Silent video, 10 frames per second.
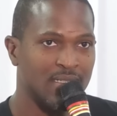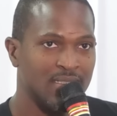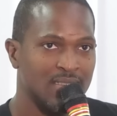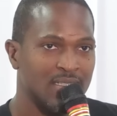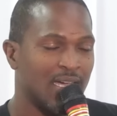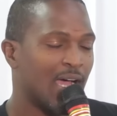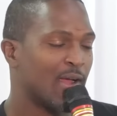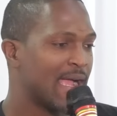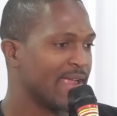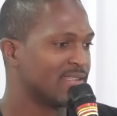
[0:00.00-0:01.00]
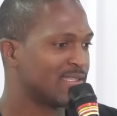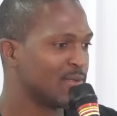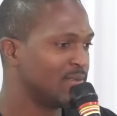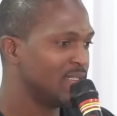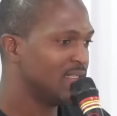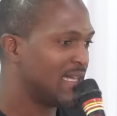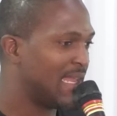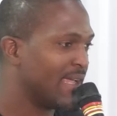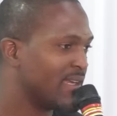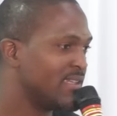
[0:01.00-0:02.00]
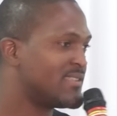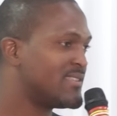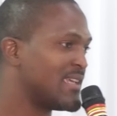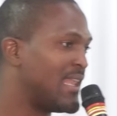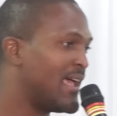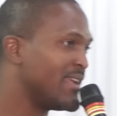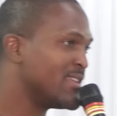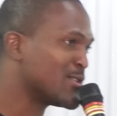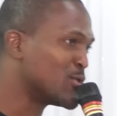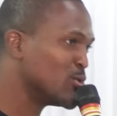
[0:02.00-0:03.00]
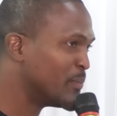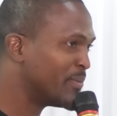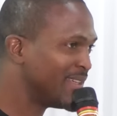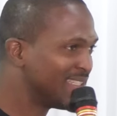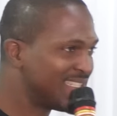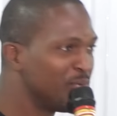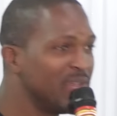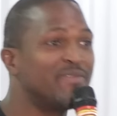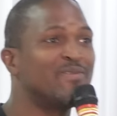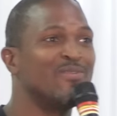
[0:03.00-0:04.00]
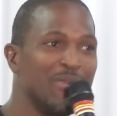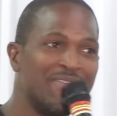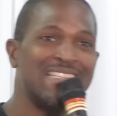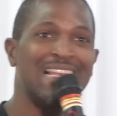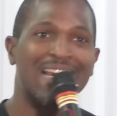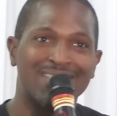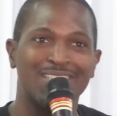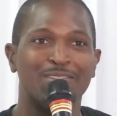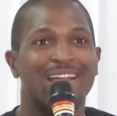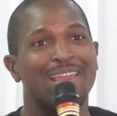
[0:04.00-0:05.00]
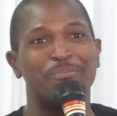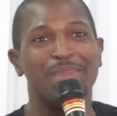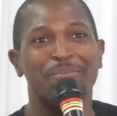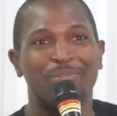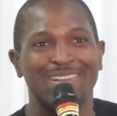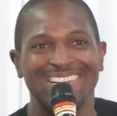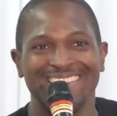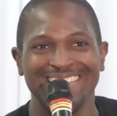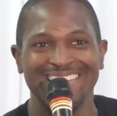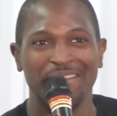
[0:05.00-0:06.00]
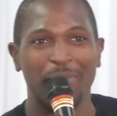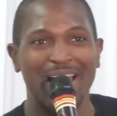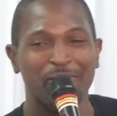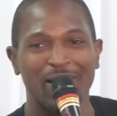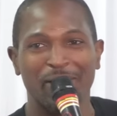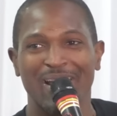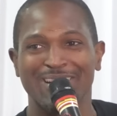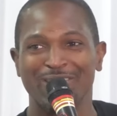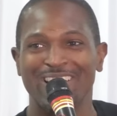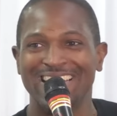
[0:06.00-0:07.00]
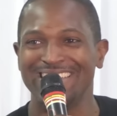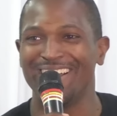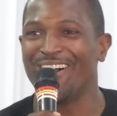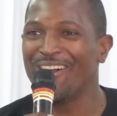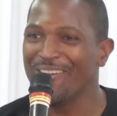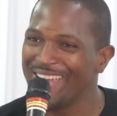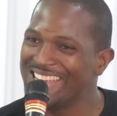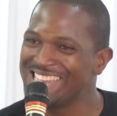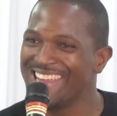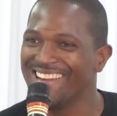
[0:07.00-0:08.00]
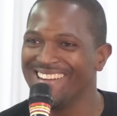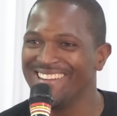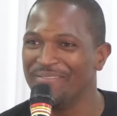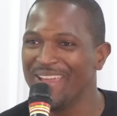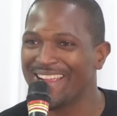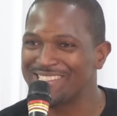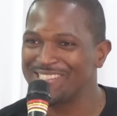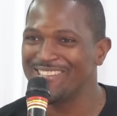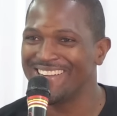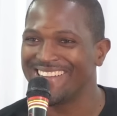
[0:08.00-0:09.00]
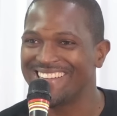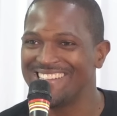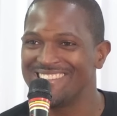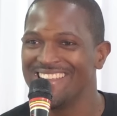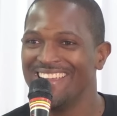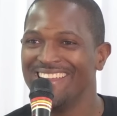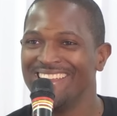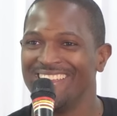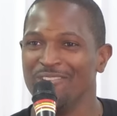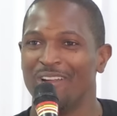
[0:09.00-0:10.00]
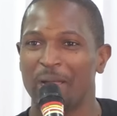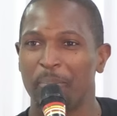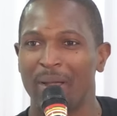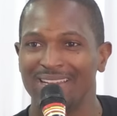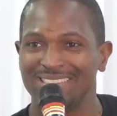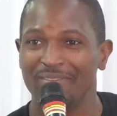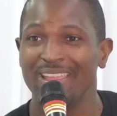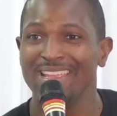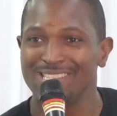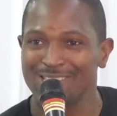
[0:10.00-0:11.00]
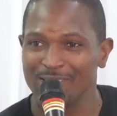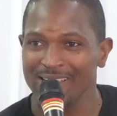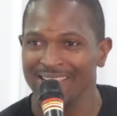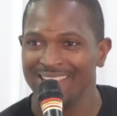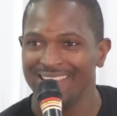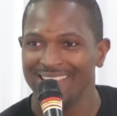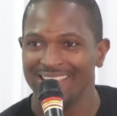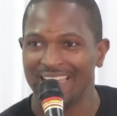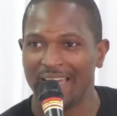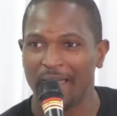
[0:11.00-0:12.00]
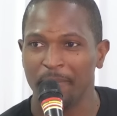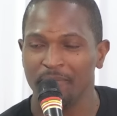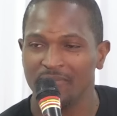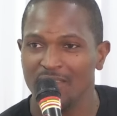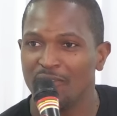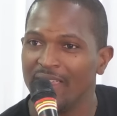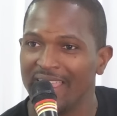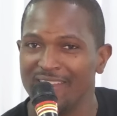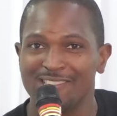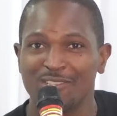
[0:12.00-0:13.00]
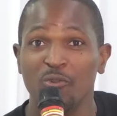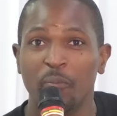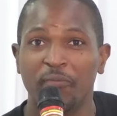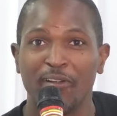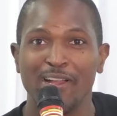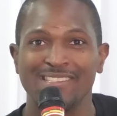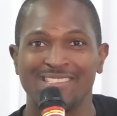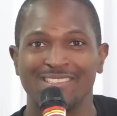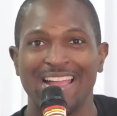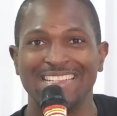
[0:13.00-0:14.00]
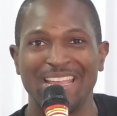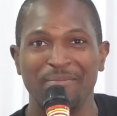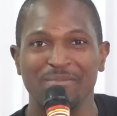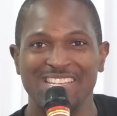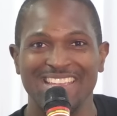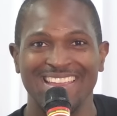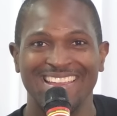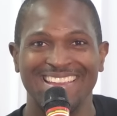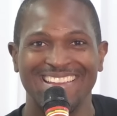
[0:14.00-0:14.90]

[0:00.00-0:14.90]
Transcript: All right, so I like this group. You see, we've selected the right people. By the way, make sure that you're always here, you know, make sure, because you are a part of history. You're going to get the scoop first, right, MG?